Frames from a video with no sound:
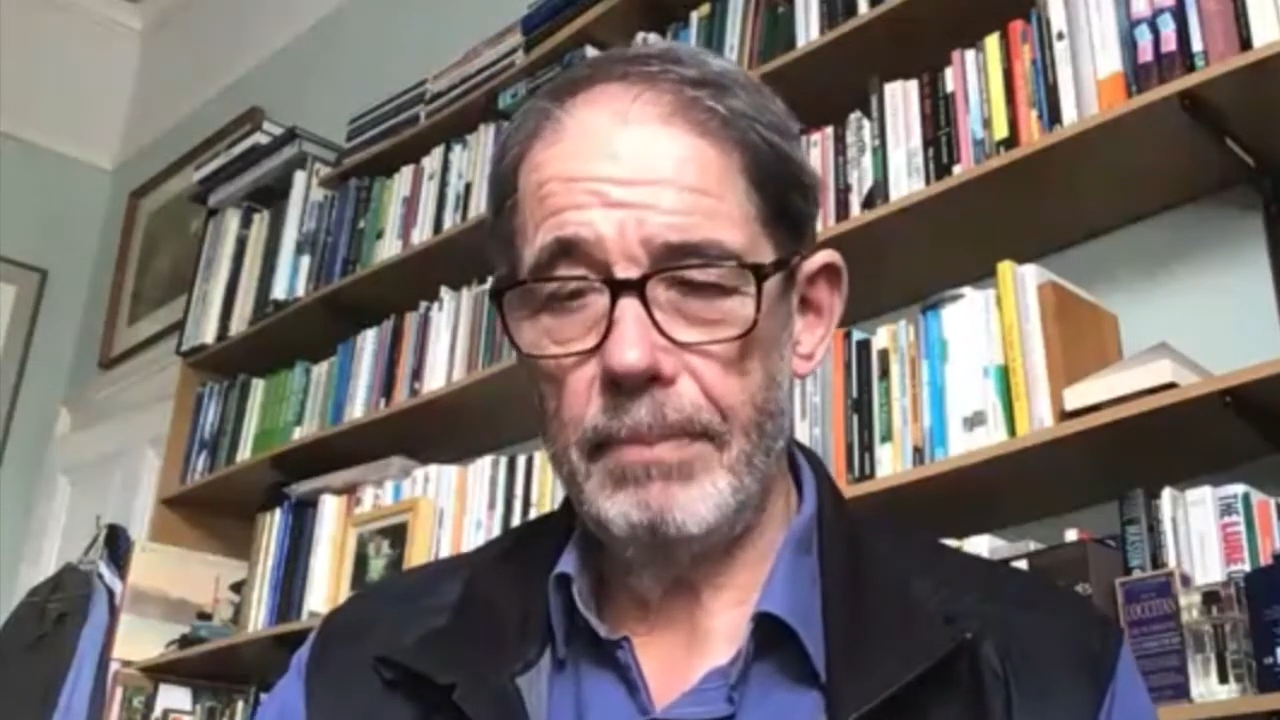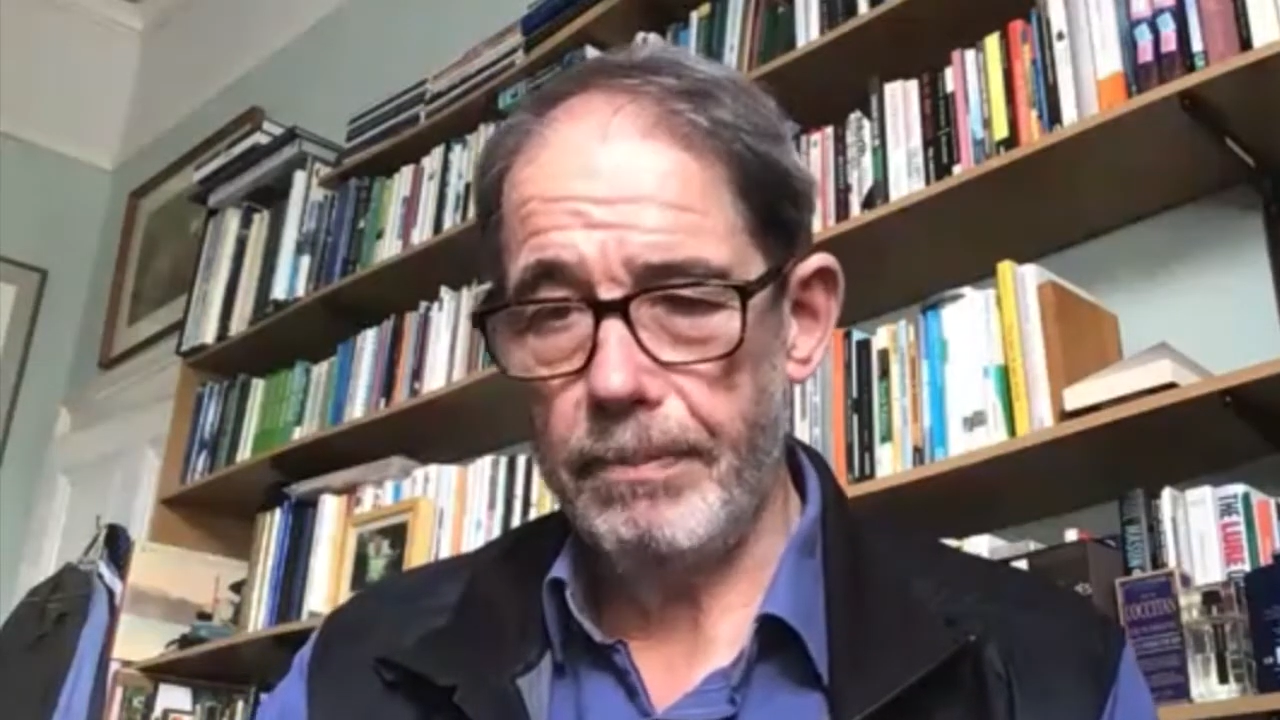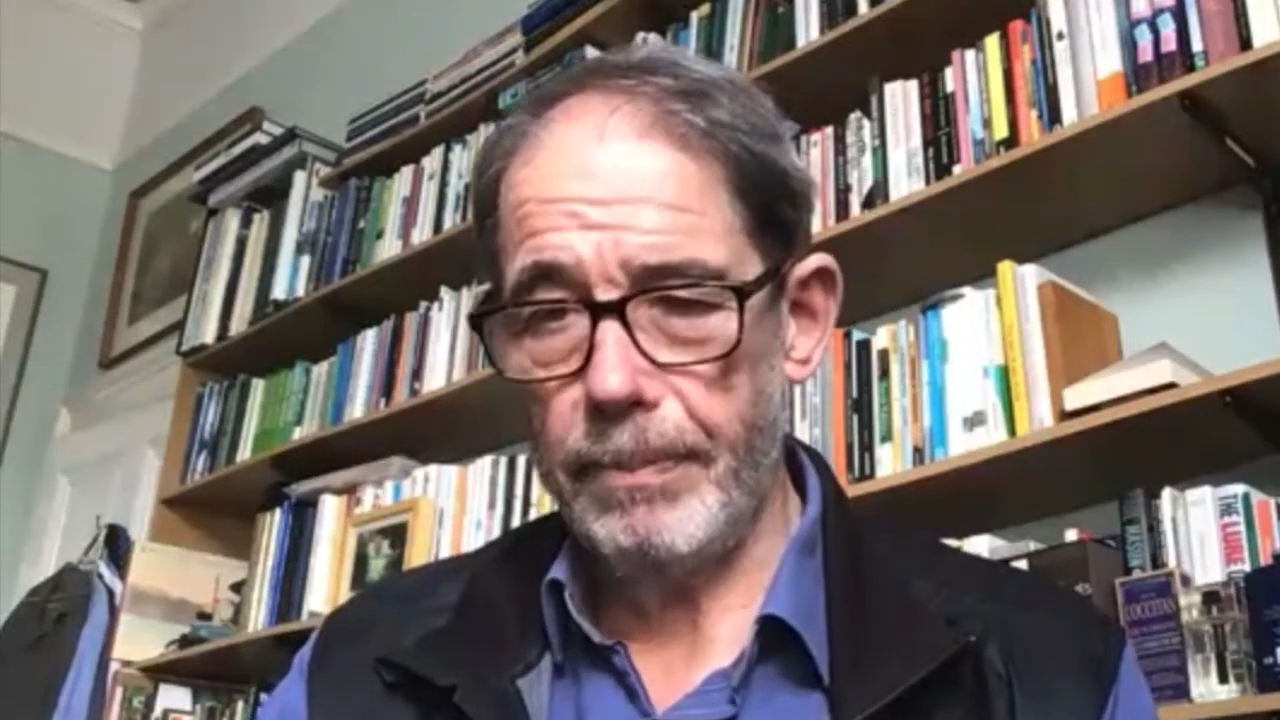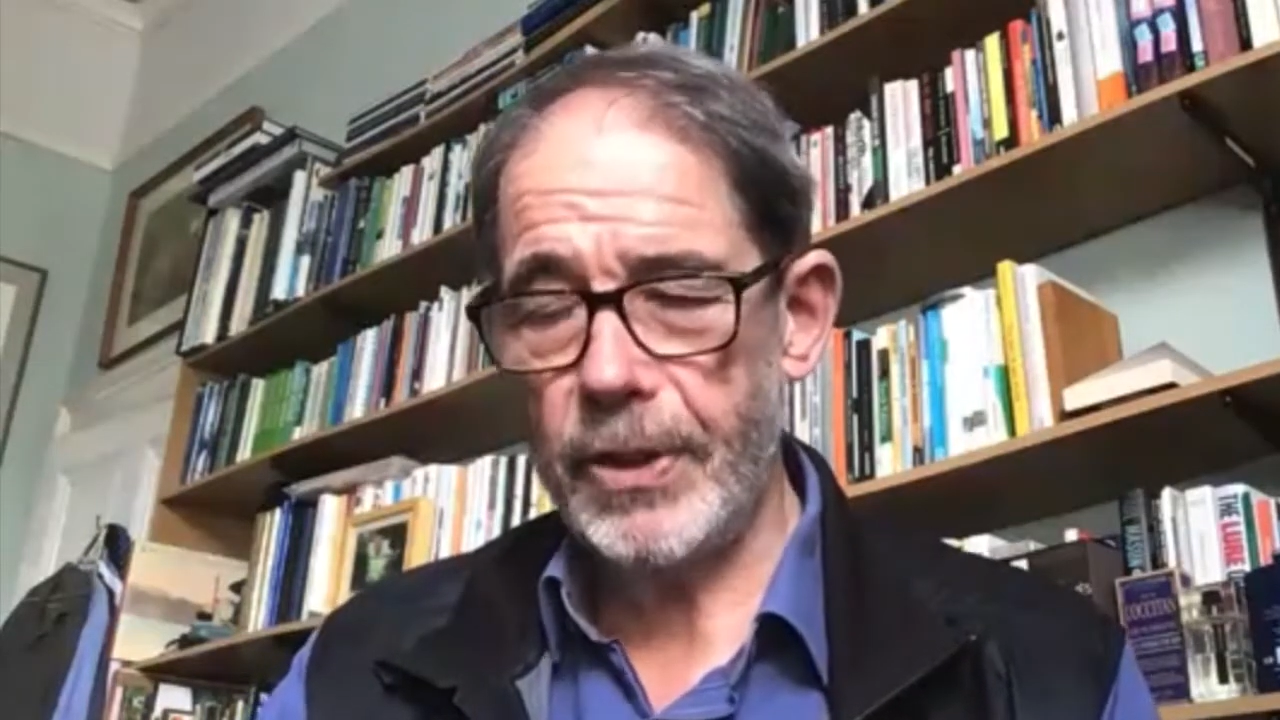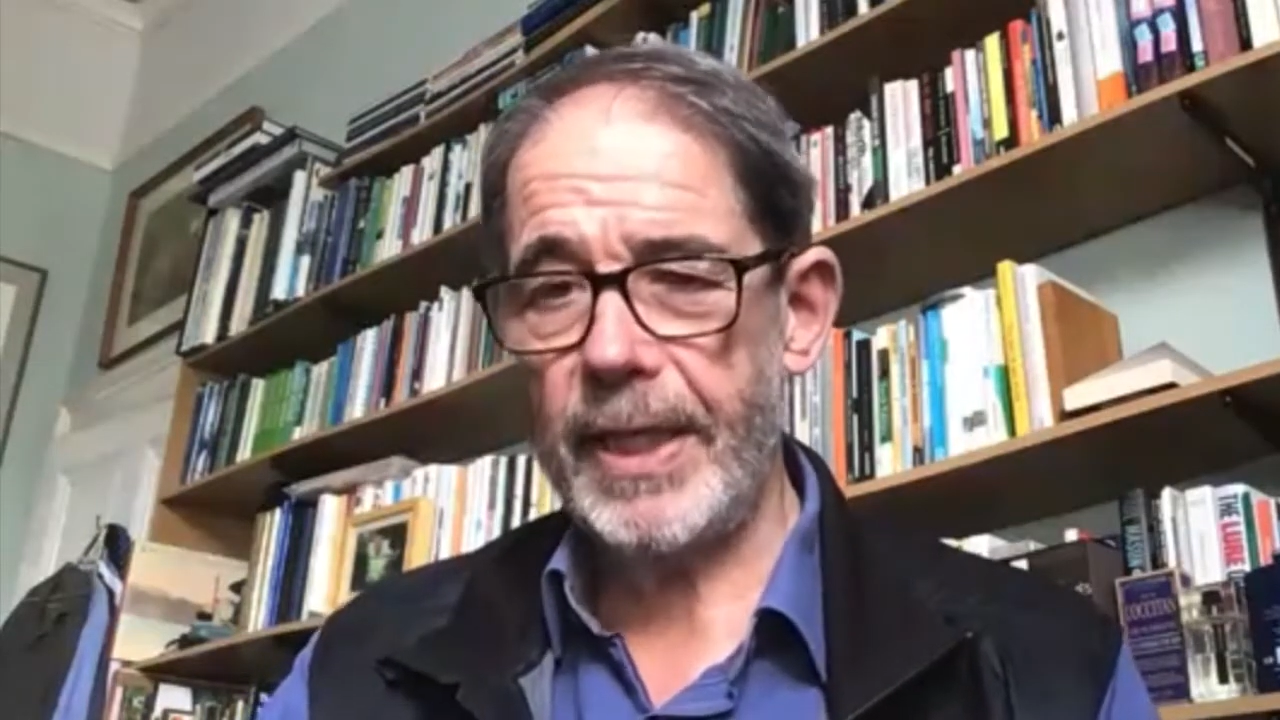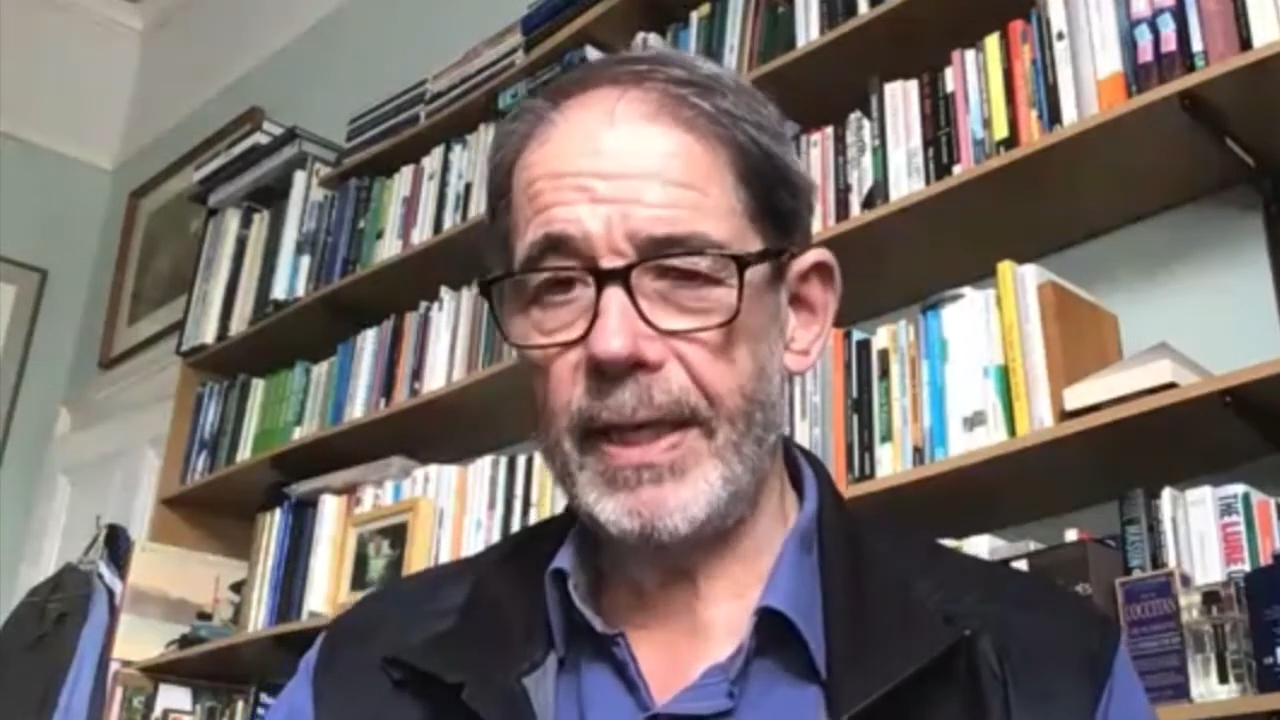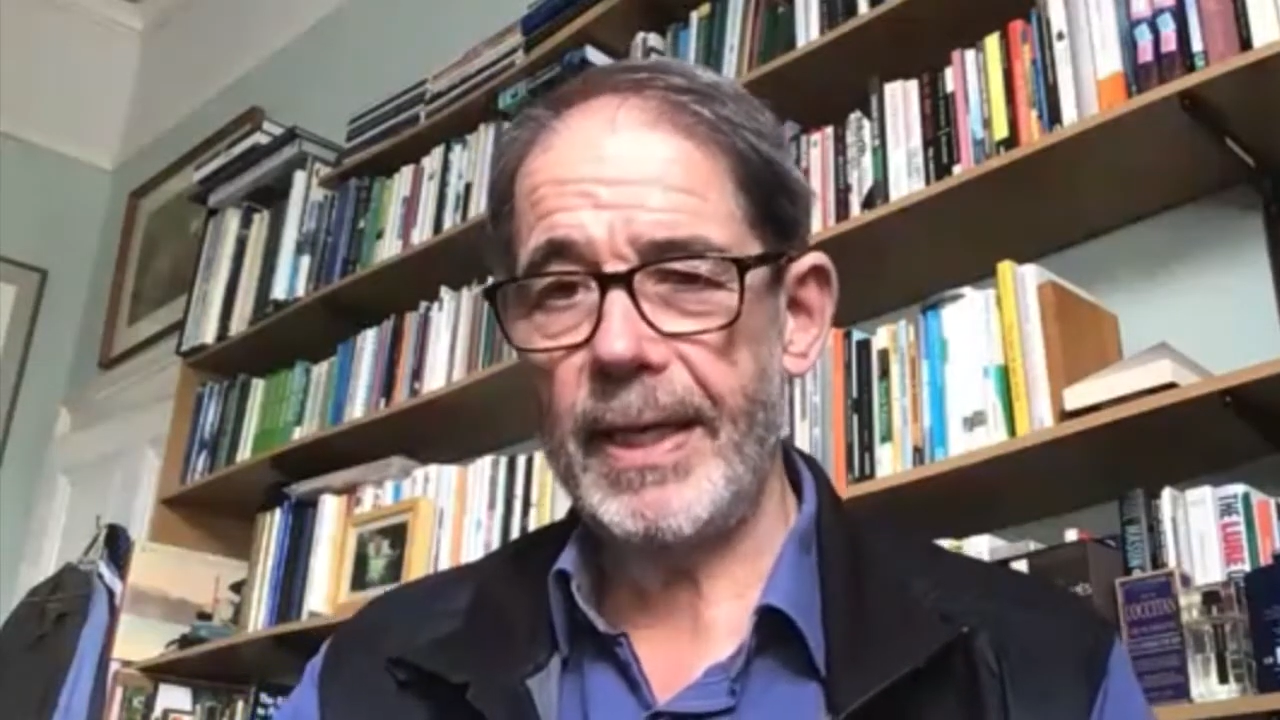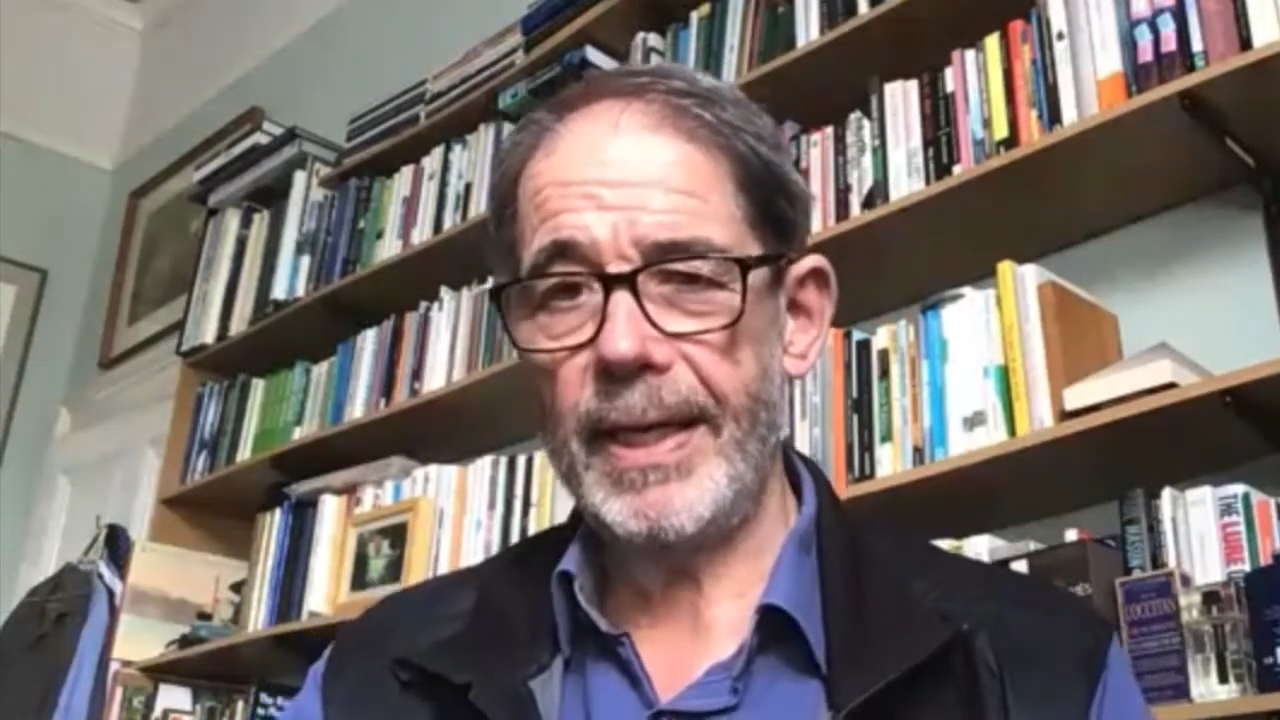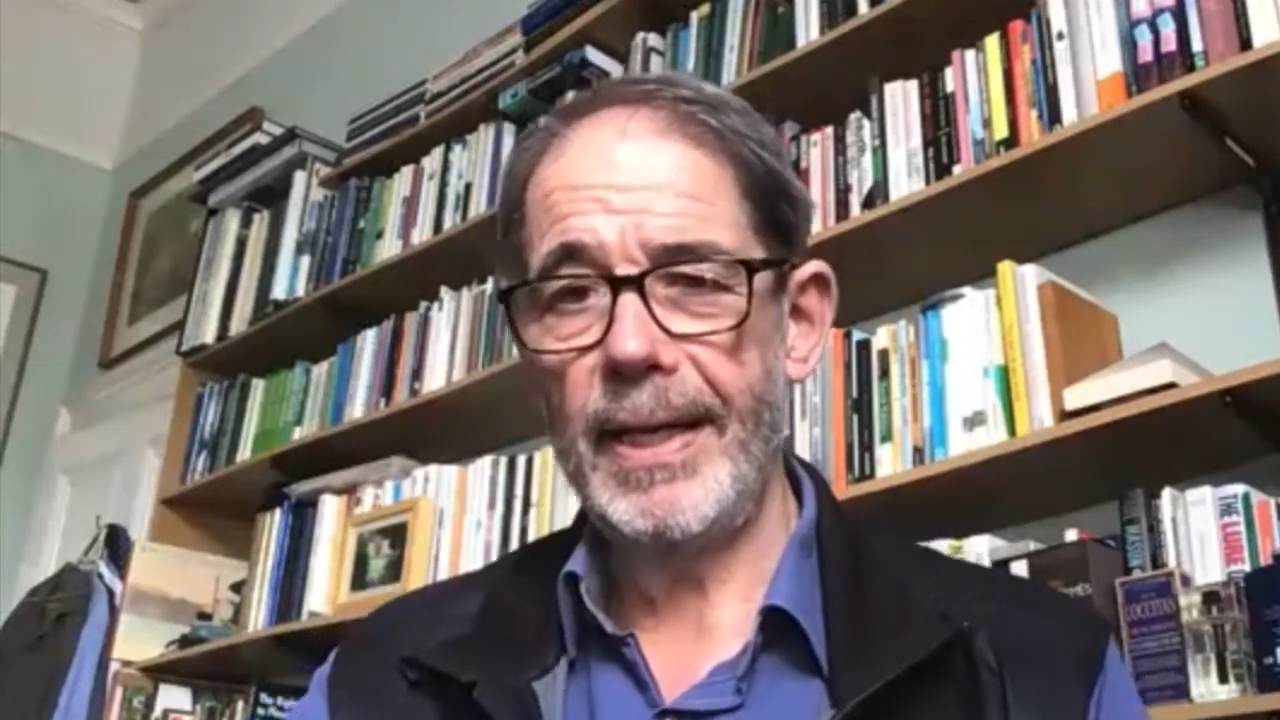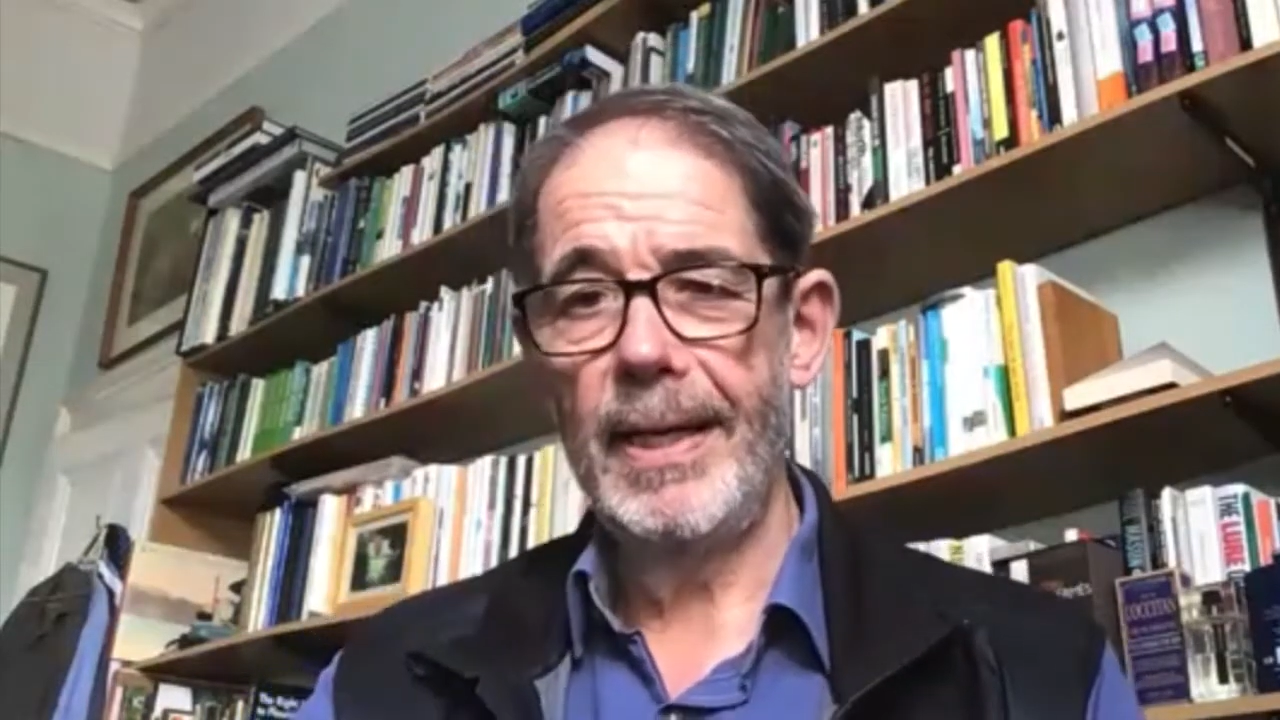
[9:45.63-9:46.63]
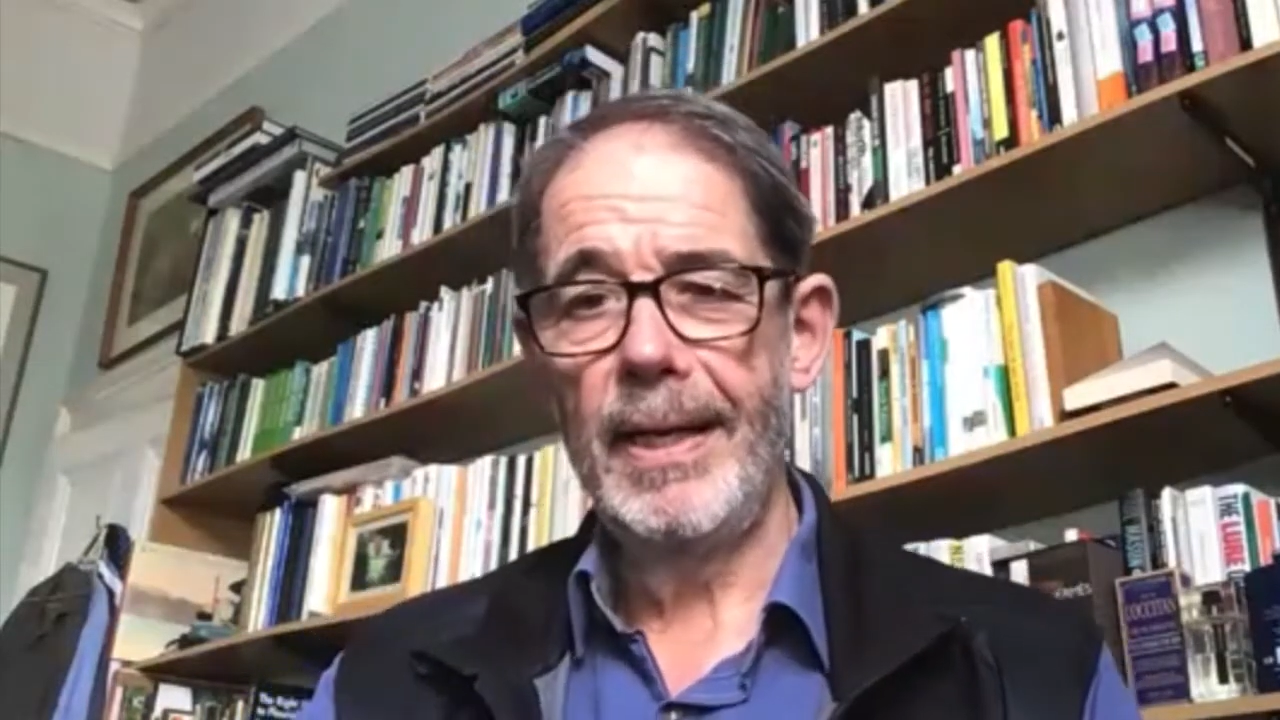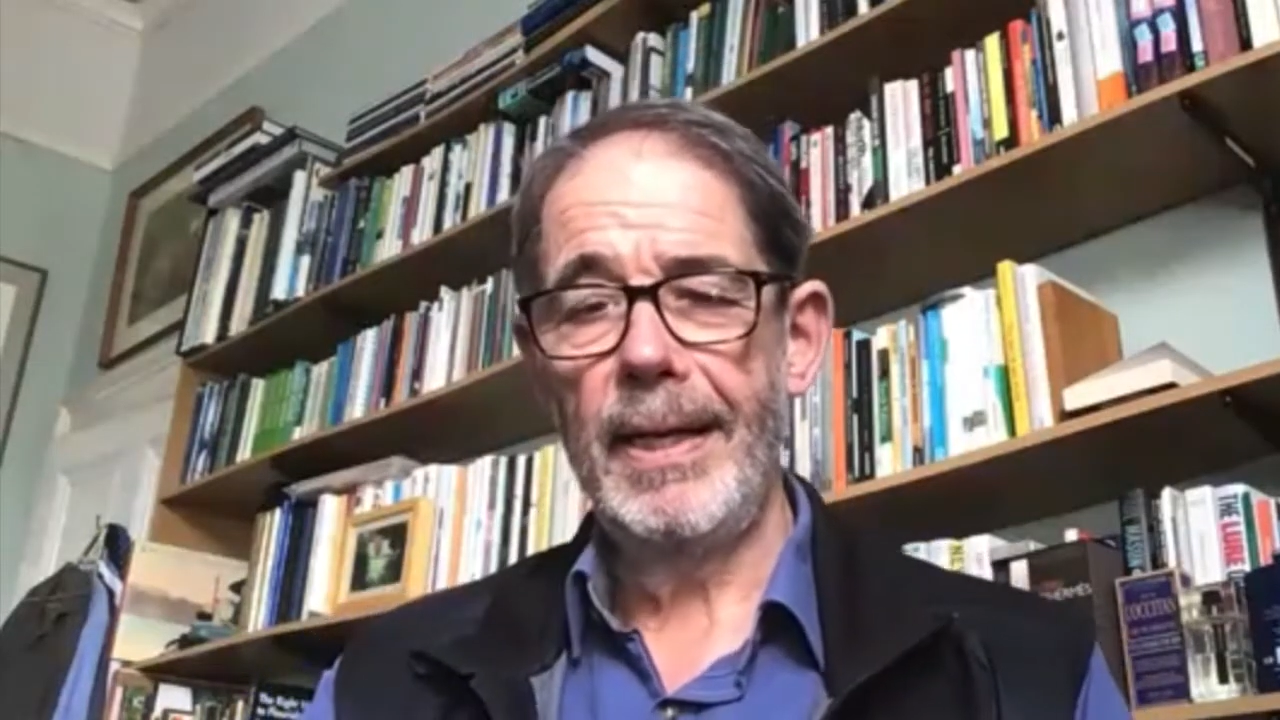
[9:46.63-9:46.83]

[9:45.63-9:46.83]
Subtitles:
but particularly